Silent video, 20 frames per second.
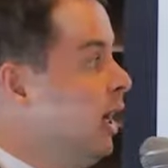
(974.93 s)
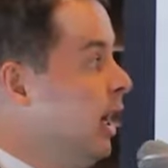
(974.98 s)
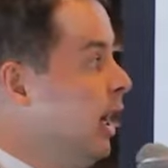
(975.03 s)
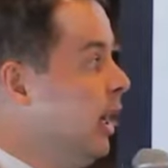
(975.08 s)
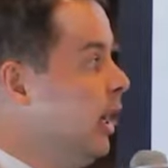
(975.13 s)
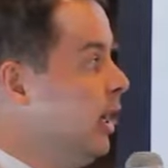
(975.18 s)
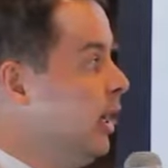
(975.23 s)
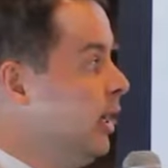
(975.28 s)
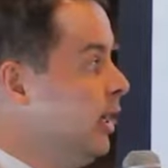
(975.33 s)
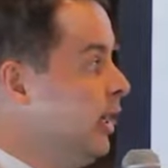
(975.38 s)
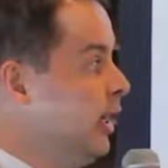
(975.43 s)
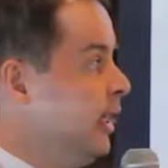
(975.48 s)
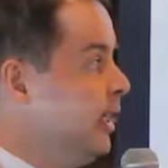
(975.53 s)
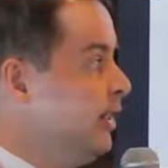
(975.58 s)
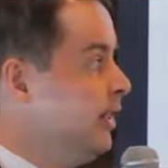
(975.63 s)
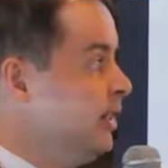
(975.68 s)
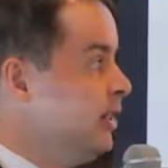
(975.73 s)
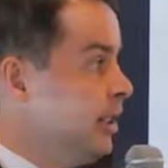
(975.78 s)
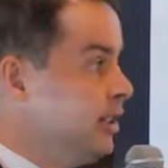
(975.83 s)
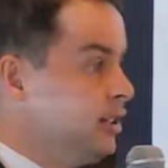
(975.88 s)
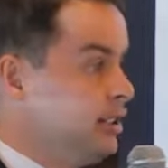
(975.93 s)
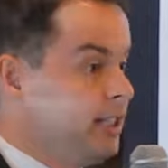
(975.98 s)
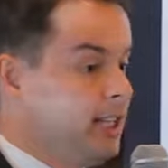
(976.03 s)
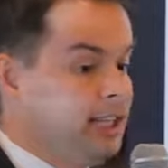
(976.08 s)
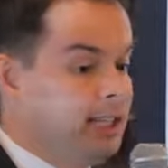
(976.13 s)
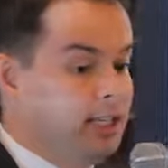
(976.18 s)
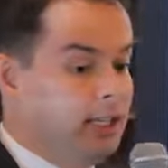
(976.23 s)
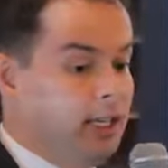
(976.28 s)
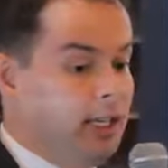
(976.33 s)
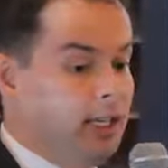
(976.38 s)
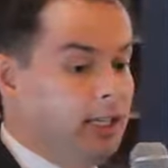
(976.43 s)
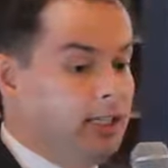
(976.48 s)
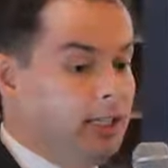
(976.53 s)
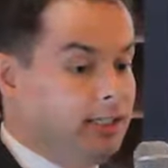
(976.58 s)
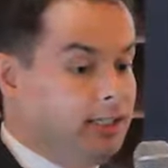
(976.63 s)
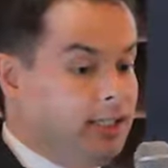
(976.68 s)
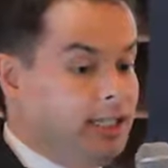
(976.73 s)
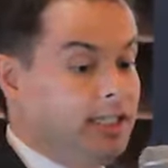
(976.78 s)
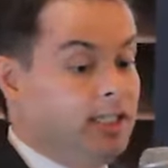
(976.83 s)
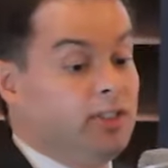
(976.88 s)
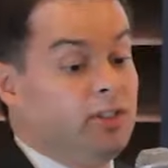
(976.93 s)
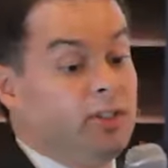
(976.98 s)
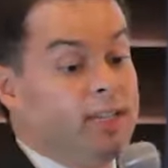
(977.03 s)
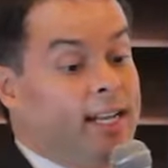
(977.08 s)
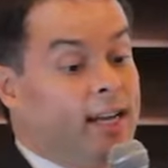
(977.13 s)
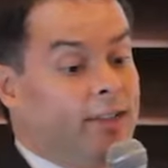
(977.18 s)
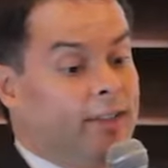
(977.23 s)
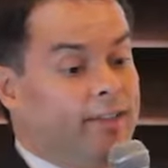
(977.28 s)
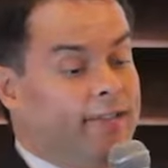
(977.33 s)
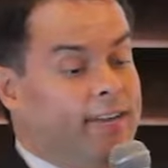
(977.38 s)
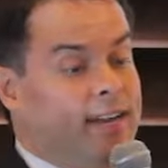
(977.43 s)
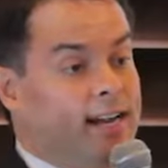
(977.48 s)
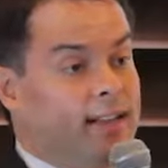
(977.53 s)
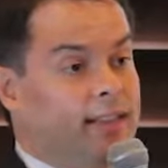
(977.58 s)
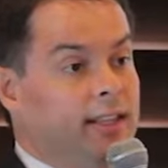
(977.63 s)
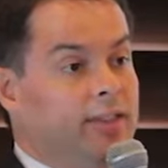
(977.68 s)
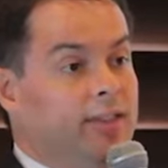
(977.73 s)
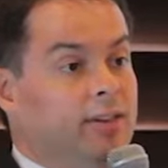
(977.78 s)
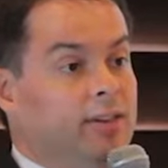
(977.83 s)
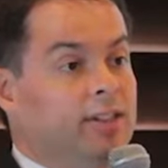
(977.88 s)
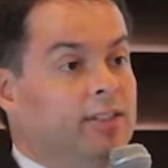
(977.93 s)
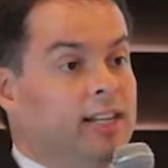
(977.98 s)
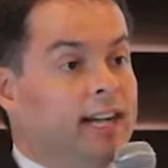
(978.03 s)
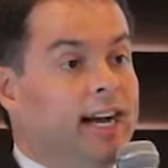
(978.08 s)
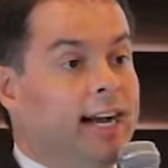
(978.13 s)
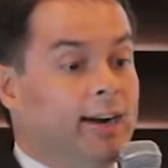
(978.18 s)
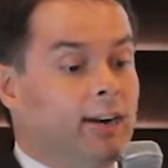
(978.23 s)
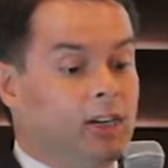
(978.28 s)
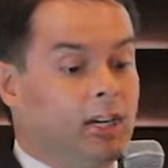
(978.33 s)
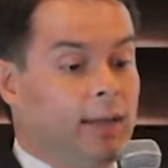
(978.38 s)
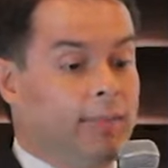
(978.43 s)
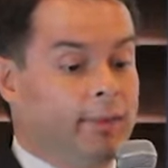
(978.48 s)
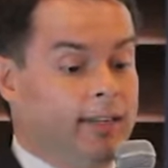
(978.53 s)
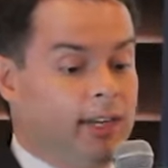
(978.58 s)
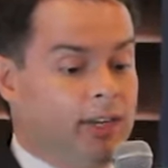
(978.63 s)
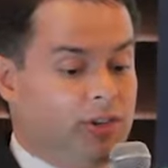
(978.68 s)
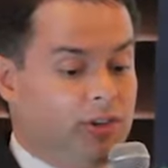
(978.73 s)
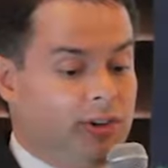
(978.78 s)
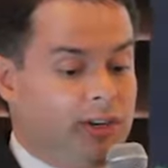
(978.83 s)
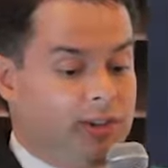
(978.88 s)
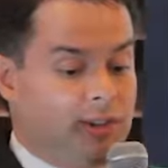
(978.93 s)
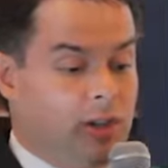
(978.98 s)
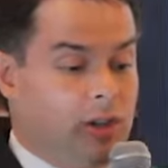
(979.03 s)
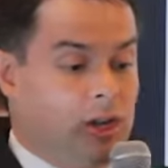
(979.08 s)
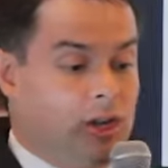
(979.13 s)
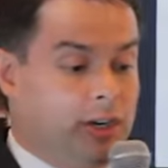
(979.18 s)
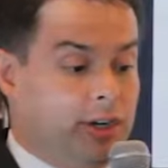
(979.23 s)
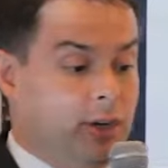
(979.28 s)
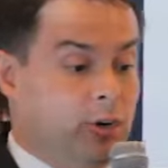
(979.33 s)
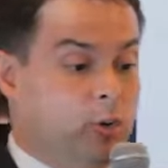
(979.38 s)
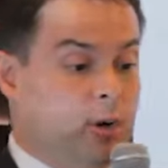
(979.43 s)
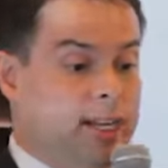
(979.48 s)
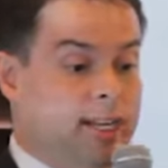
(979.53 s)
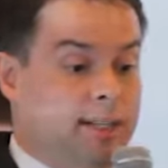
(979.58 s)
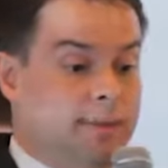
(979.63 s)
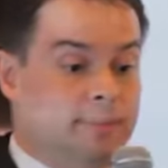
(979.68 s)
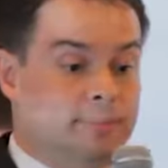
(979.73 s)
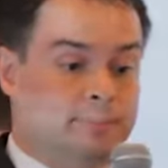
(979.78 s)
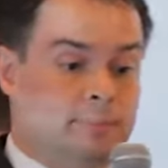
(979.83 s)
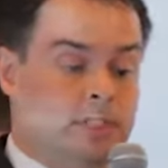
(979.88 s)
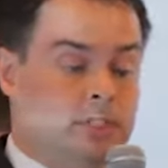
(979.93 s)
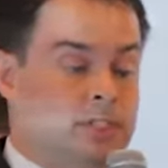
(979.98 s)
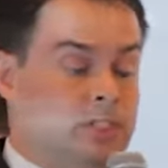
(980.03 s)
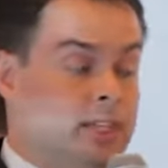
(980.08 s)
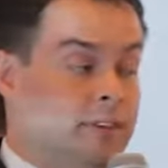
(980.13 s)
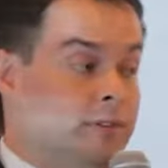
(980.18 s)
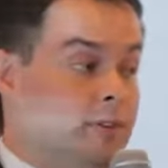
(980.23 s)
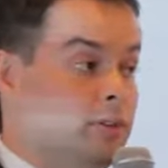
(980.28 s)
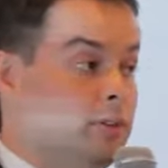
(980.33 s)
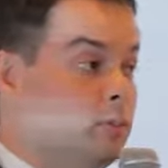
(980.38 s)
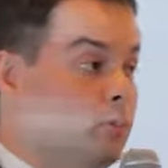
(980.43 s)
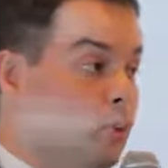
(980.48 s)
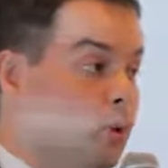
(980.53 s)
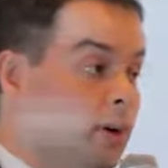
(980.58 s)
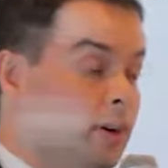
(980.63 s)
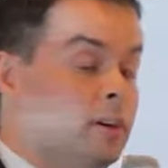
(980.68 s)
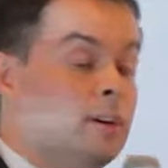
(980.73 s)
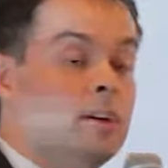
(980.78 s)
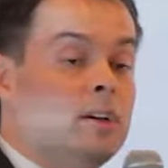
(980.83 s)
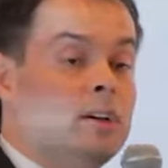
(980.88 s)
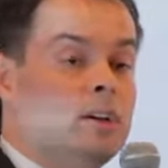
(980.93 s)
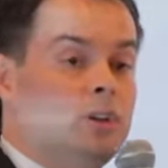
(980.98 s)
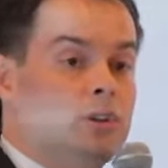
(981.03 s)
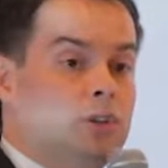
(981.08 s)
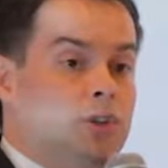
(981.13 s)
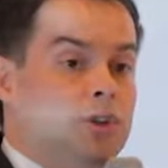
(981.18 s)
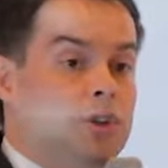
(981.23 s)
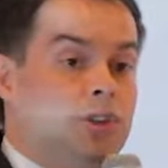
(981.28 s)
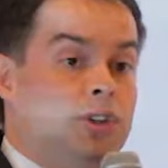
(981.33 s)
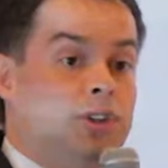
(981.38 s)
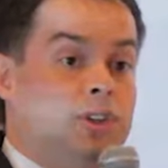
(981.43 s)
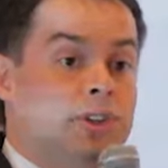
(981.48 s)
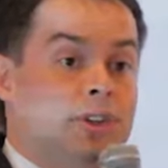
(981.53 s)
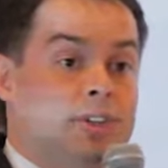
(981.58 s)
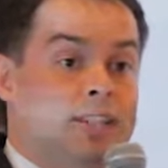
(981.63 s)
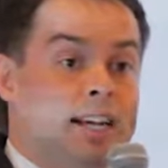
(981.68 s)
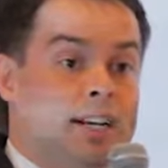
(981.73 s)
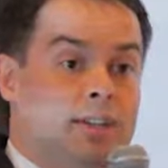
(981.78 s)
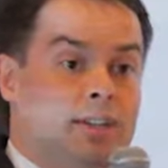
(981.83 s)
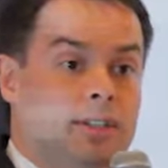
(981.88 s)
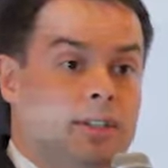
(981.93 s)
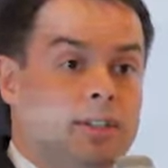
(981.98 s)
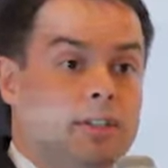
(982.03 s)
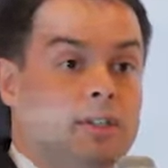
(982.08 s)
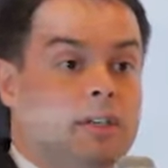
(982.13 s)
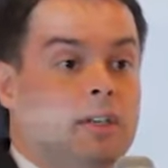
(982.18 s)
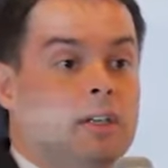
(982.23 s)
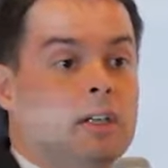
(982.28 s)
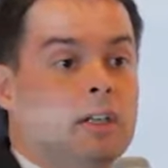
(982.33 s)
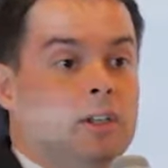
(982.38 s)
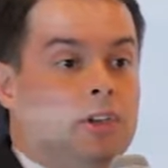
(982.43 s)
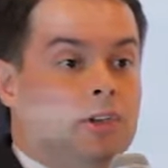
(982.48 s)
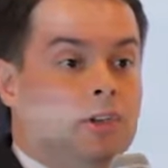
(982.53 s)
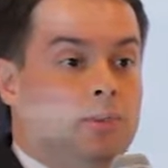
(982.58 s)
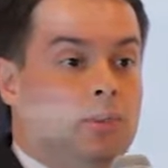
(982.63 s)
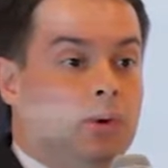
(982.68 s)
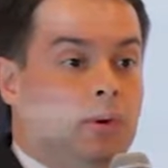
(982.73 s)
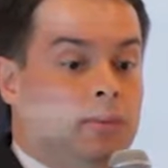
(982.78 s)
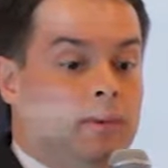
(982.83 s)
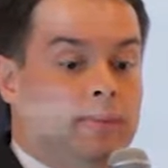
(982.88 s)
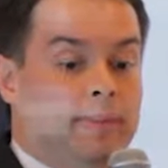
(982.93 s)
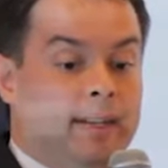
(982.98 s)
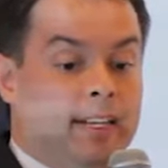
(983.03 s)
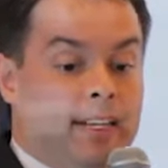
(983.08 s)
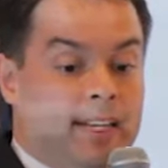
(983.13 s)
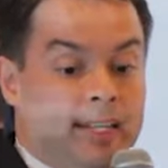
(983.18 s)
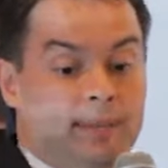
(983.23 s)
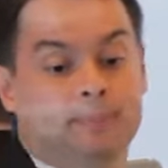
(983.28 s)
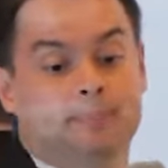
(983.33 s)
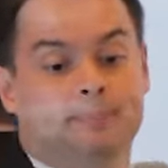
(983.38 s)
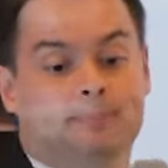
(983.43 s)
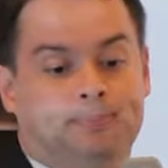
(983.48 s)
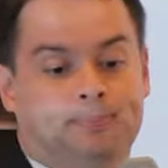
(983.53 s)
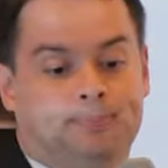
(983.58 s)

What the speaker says: And it doesn't take into account the fact that there is a higher complication rate the longer you wait, because you have to do more surgical dissection. There's more morbidity.